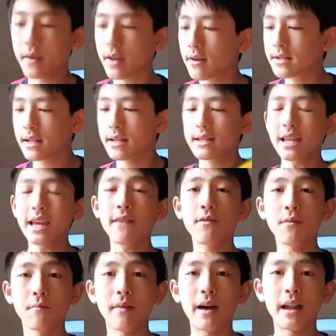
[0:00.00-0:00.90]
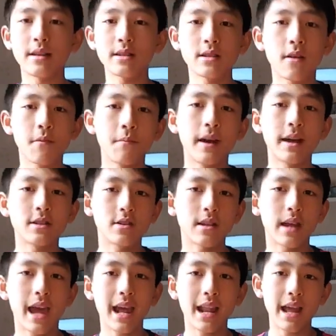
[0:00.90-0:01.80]
because it's even balanced compared
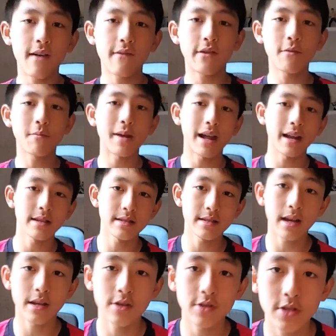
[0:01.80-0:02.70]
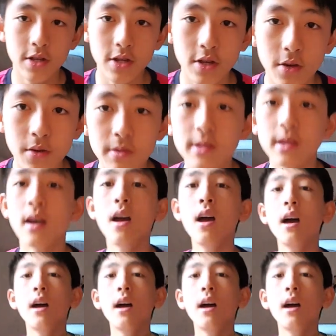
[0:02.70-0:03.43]
to the head heavy balance that I used to use.